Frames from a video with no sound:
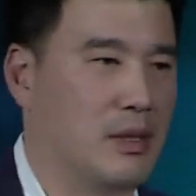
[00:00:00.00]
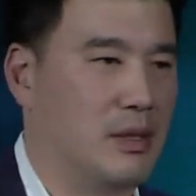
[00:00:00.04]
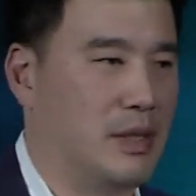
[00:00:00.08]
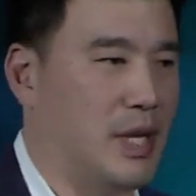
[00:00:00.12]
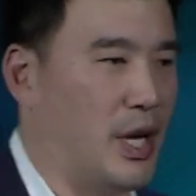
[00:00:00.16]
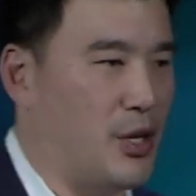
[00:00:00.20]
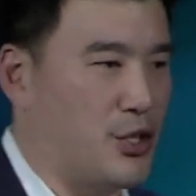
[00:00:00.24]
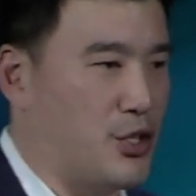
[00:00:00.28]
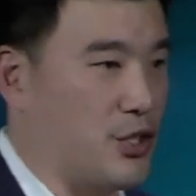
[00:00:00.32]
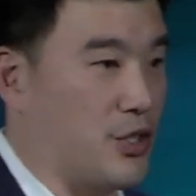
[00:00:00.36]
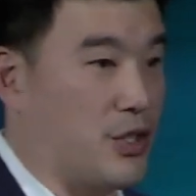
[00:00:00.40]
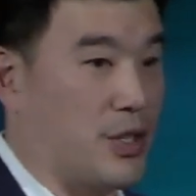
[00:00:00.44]

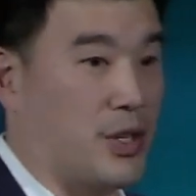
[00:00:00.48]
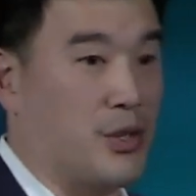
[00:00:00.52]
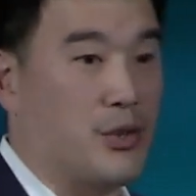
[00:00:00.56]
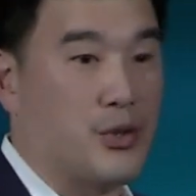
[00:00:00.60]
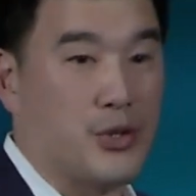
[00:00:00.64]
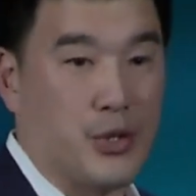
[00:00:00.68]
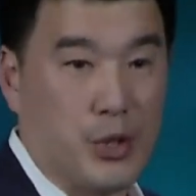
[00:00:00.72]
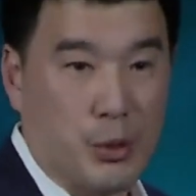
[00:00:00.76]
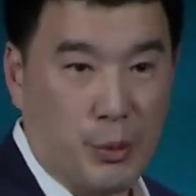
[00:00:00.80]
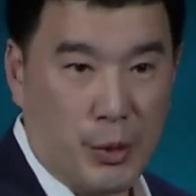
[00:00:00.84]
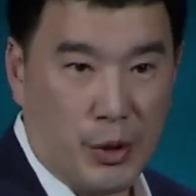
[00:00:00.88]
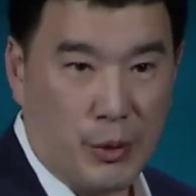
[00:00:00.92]
not just
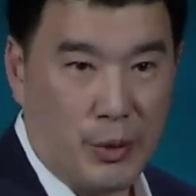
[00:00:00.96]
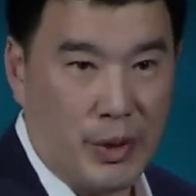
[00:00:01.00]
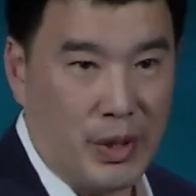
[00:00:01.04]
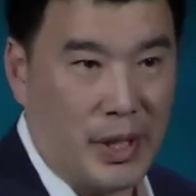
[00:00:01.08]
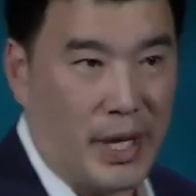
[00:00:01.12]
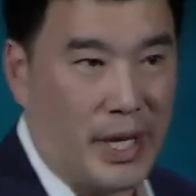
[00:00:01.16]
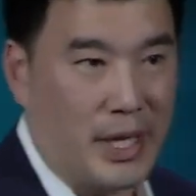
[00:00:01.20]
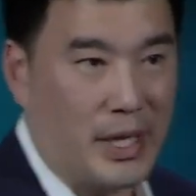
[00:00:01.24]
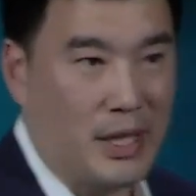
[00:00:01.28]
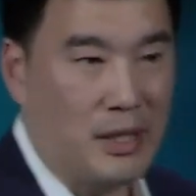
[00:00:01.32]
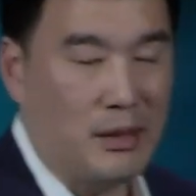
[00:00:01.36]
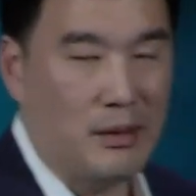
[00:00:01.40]
consumer
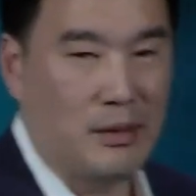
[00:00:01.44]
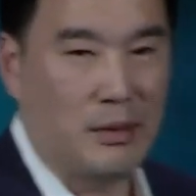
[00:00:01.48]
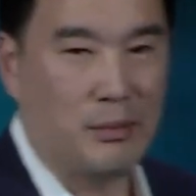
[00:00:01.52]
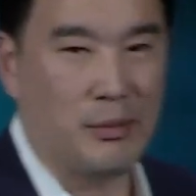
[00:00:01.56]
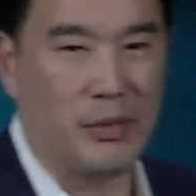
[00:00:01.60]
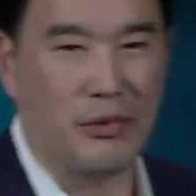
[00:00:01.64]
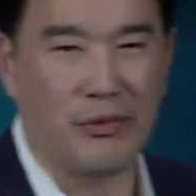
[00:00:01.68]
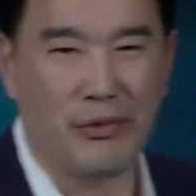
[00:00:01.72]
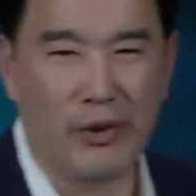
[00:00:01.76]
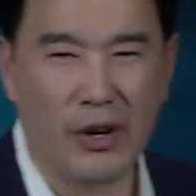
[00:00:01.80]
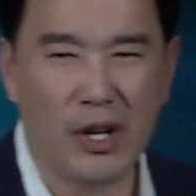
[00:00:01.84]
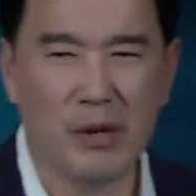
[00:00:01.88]
related,
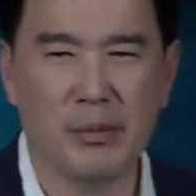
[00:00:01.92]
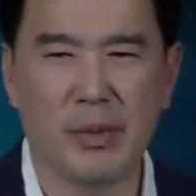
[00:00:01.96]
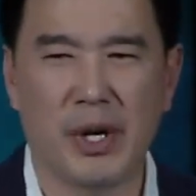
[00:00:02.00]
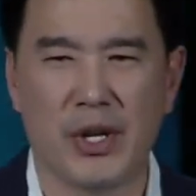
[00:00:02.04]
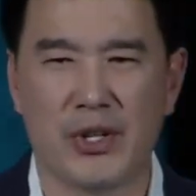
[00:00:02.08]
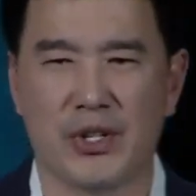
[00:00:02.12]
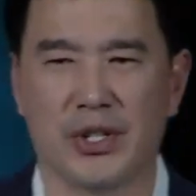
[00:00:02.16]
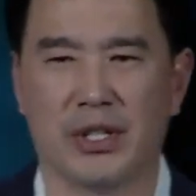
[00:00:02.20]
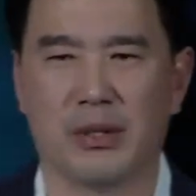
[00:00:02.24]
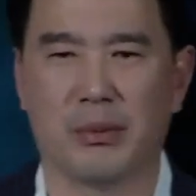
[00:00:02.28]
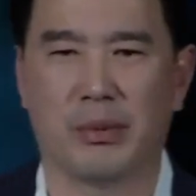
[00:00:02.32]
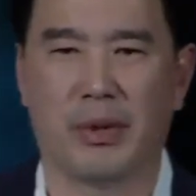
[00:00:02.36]
but very
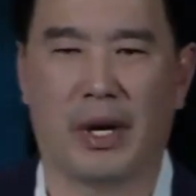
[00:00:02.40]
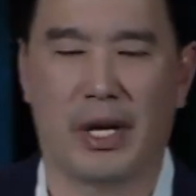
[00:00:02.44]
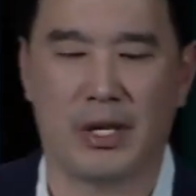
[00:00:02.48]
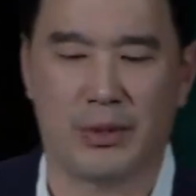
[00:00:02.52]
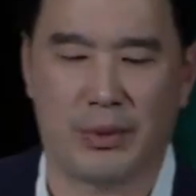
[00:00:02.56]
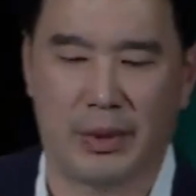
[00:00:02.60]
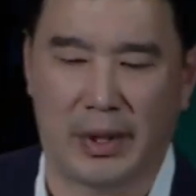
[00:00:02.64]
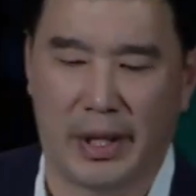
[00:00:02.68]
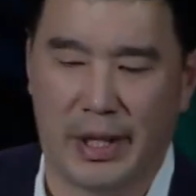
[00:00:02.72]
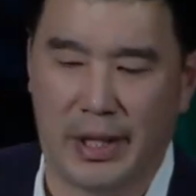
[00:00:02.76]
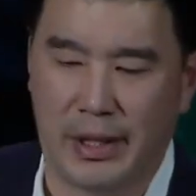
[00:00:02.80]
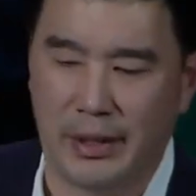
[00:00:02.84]
much enterprise
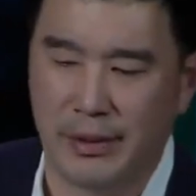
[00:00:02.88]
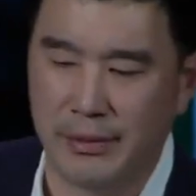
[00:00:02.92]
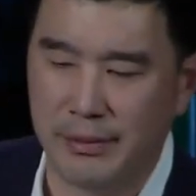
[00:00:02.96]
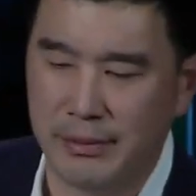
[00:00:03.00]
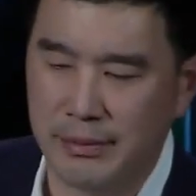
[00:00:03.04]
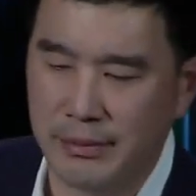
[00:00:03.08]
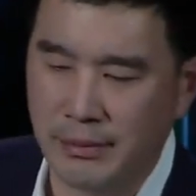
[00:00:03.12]
related.